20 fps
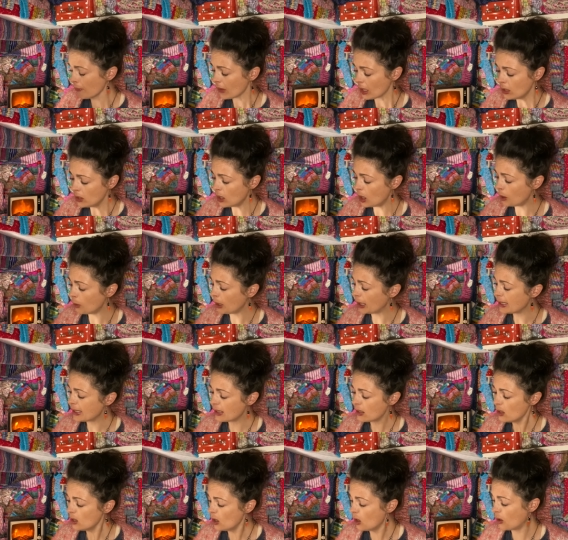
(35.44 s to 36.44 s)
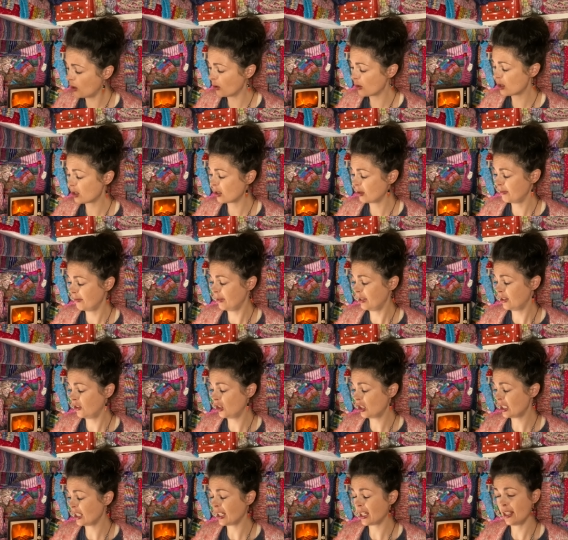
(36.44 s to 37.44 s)
No, I did not.
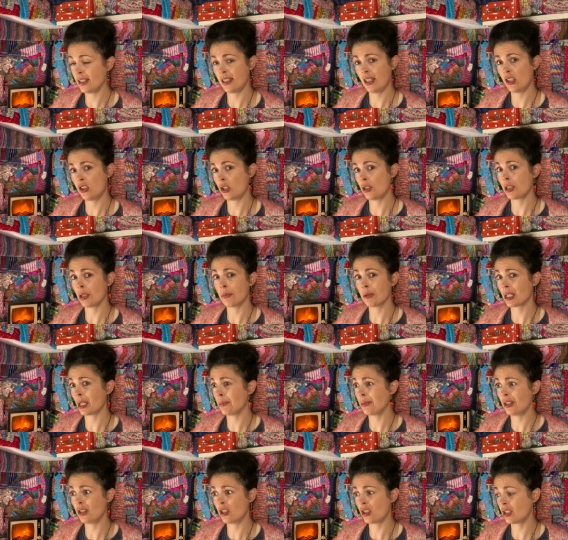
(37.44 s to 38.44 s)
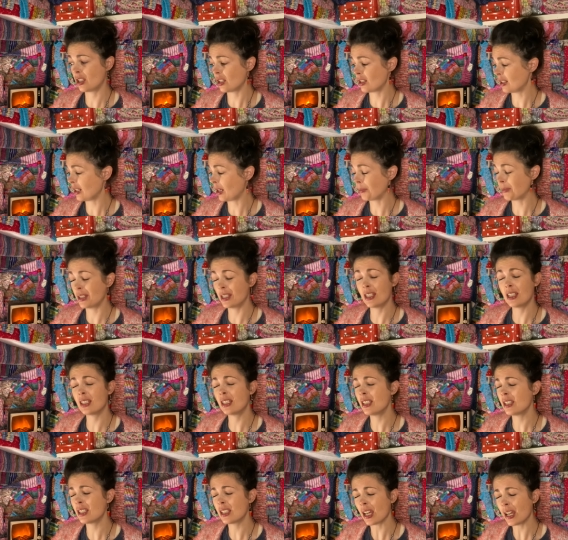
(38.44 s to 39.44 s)
Just like I say to you, sometimes it just doesn't have to.
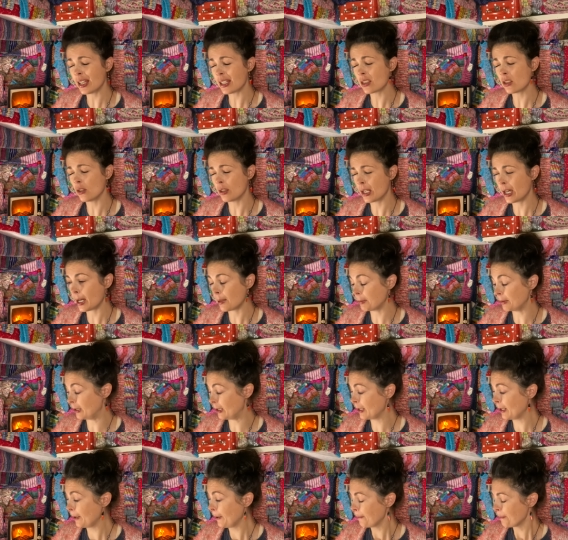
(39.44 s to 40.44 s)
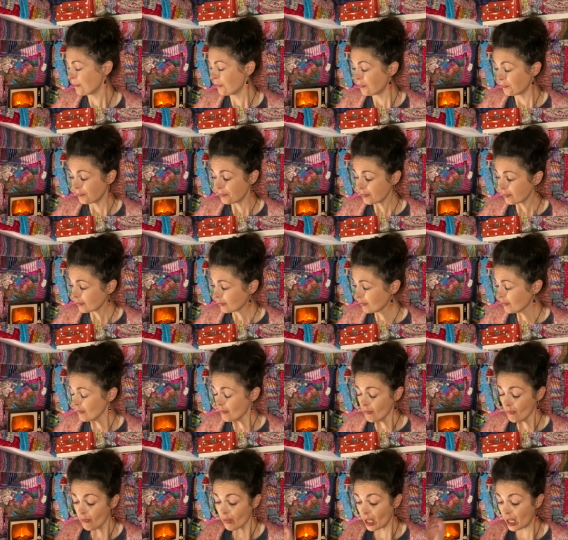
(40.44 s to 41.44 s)
Just has not happened.
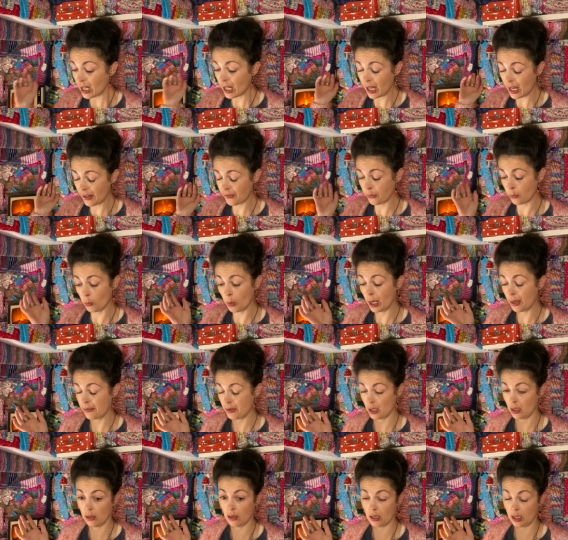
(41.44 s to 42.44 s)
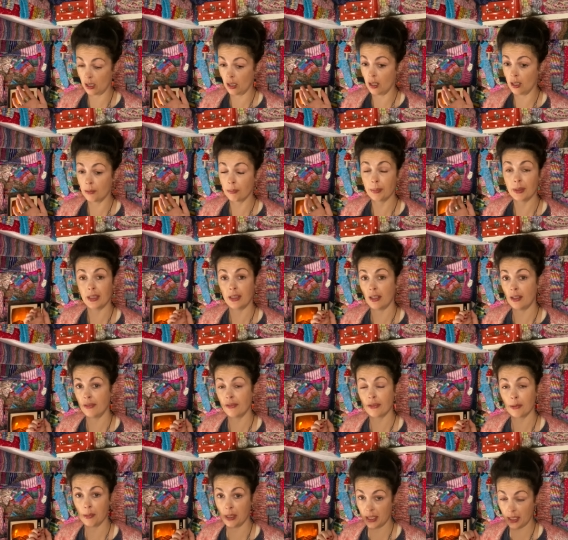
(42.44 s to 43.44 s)
I have wound a lot of yarn, but none
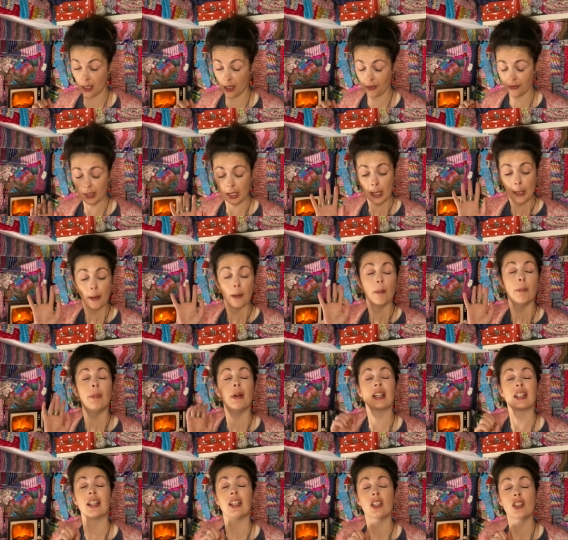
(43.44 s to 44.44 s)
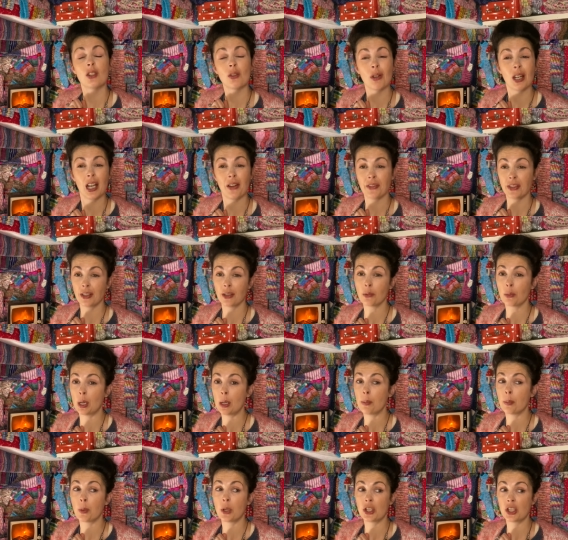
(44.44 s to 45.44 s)
for myself. But I do have another
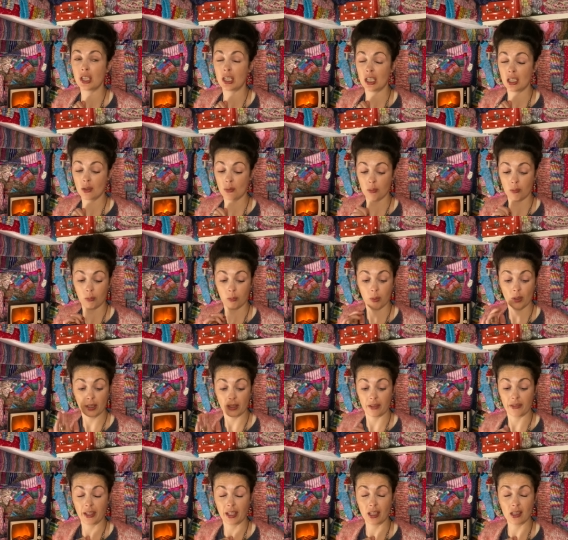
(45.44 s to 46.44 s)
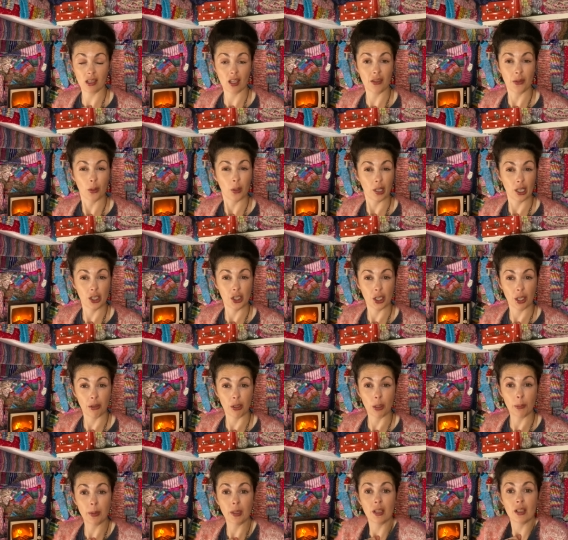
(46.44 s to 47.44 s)
whip, which is one of the things I thought I'd show
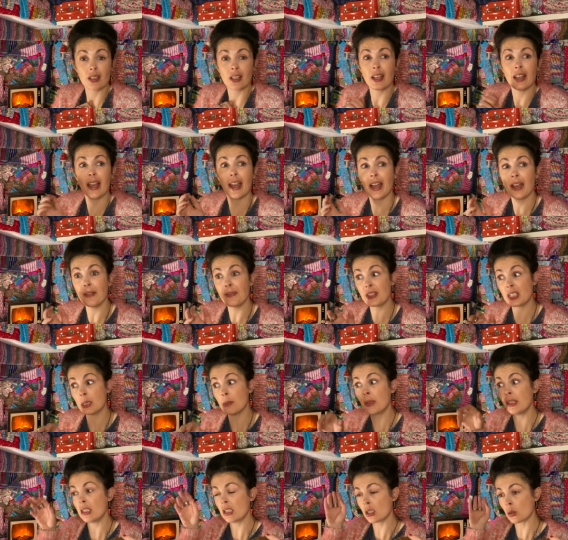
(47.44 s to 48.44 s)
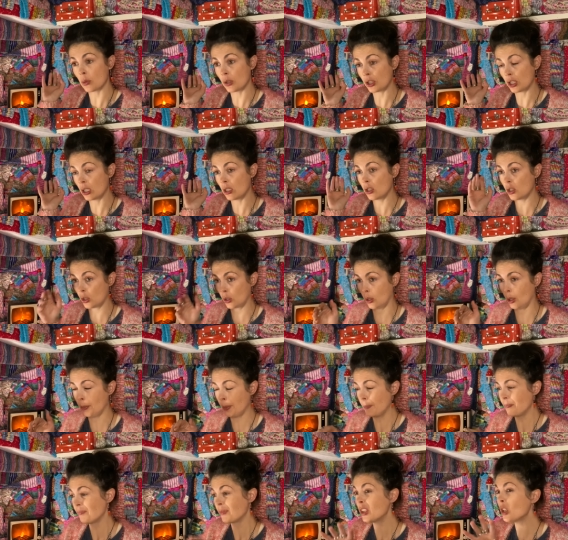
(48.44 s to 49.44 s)
you, because I have some of this squish in the shop.
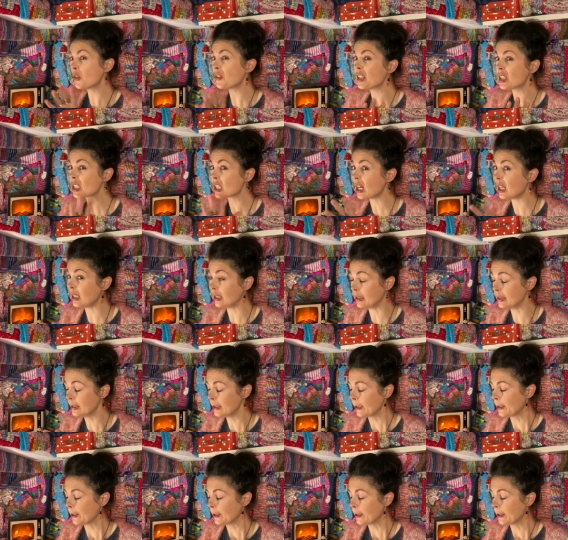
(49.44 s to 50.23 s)
Not this colour,